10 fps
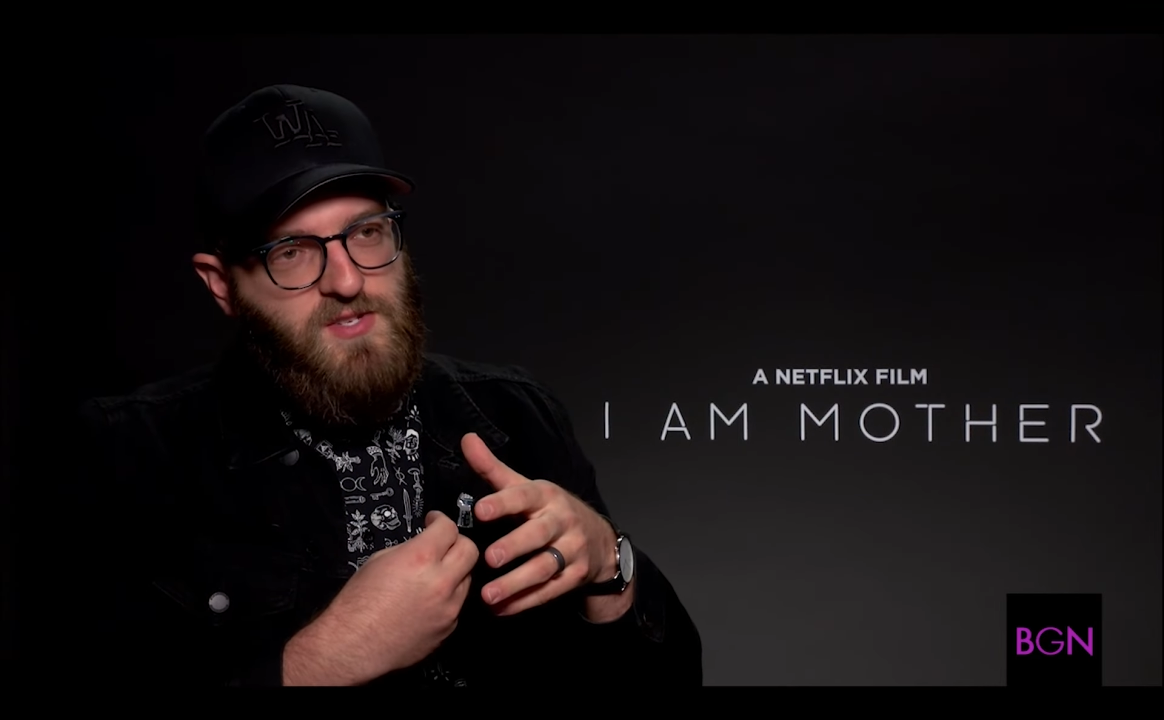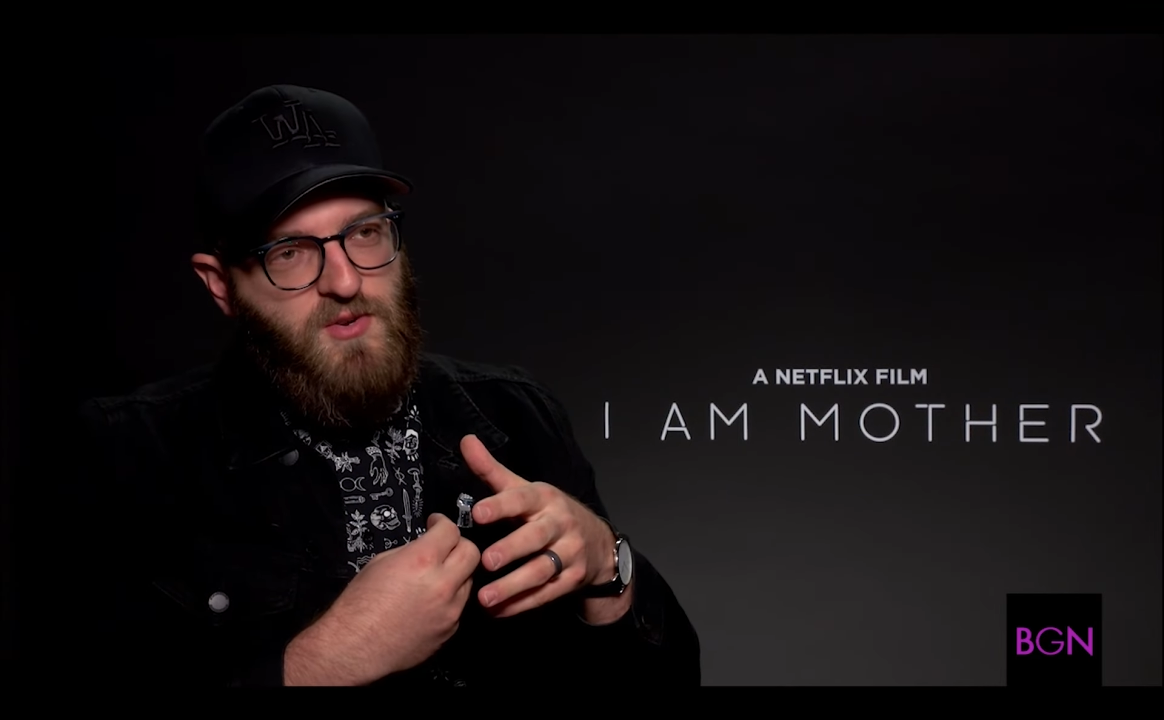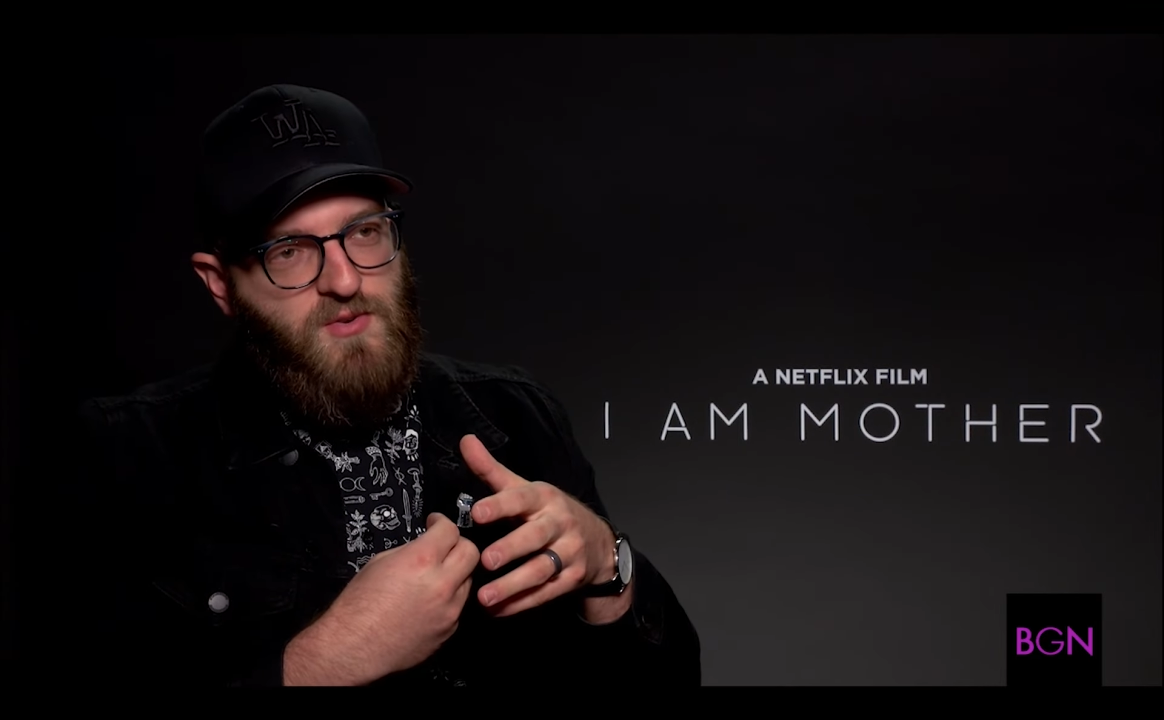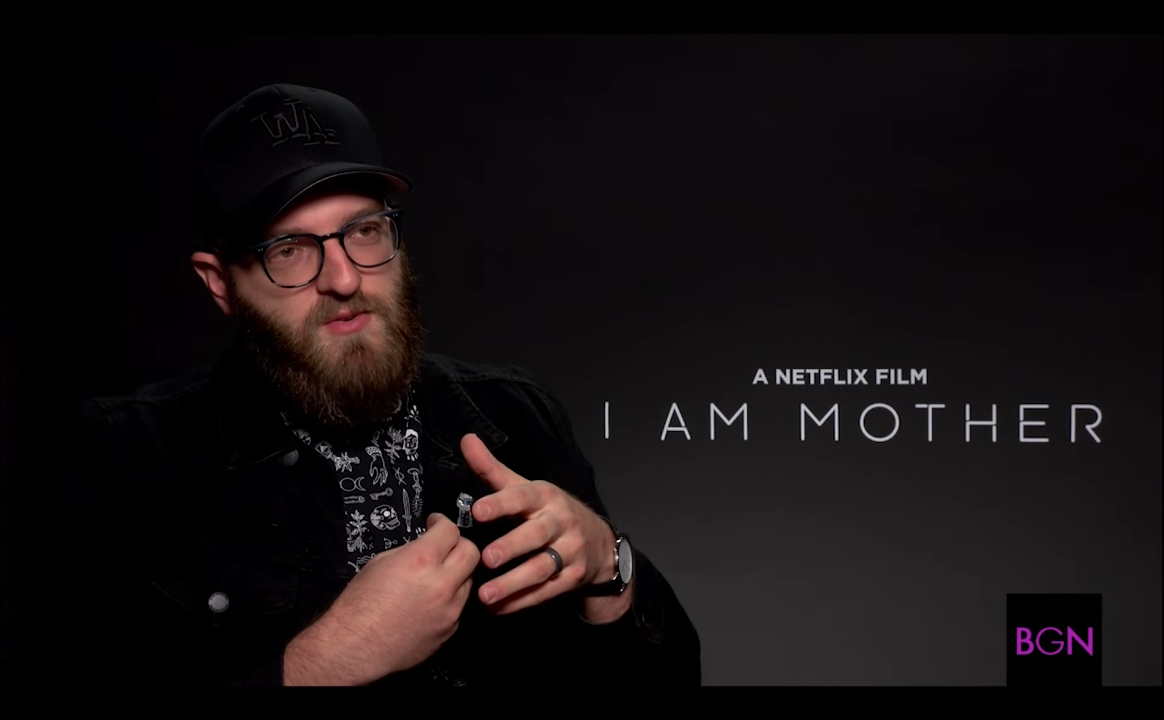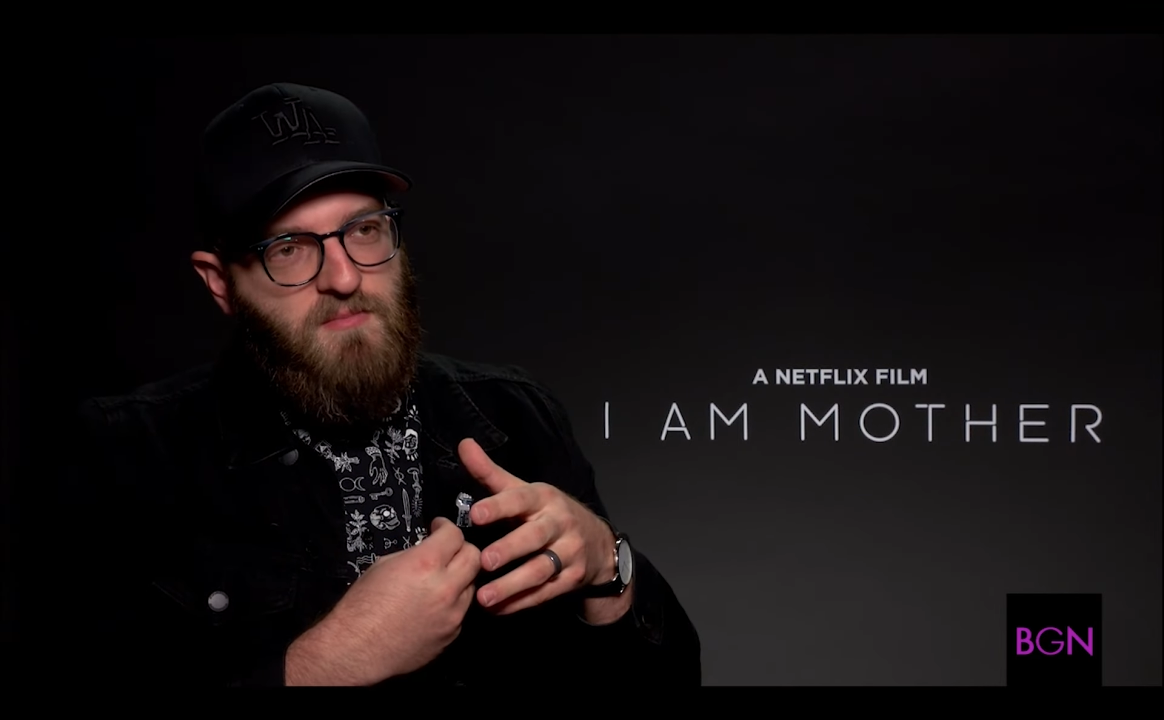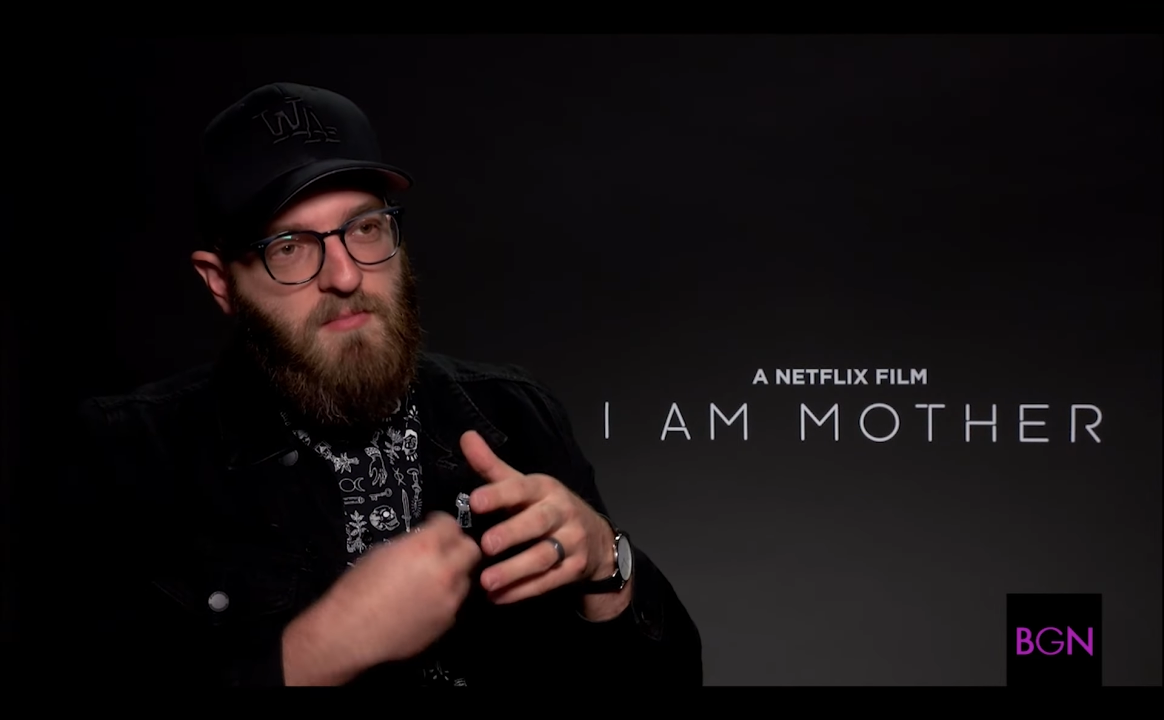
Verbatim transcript: its own